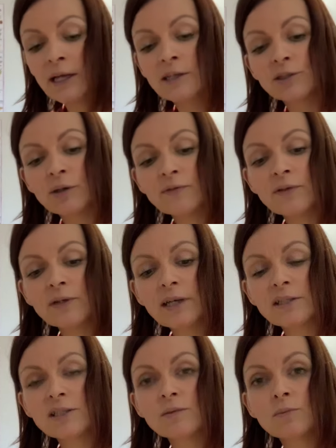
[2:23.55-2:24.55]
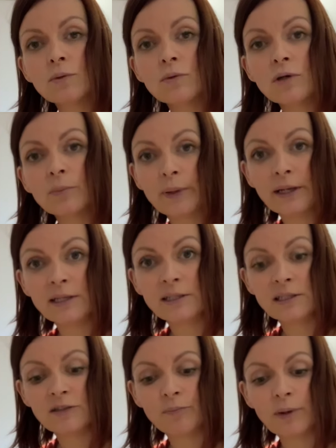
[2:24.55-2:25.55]
So if you get smaller
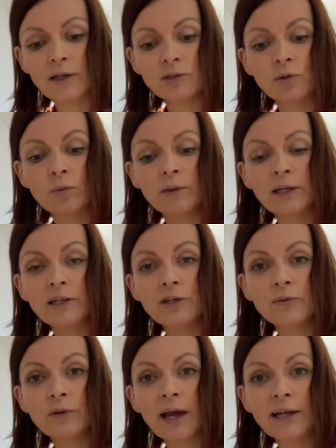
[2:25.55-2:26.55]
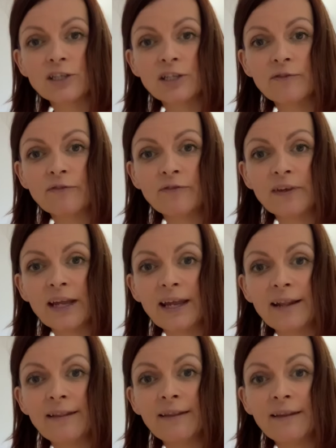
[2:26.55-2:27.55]
pieces of black tourmaline that actually fit
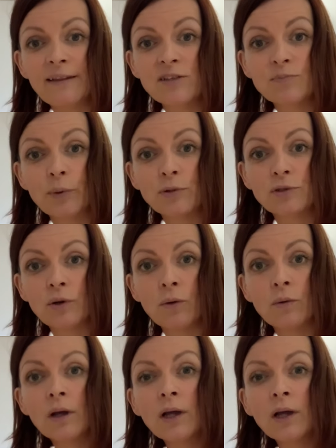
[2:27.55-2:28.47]
in this bottle,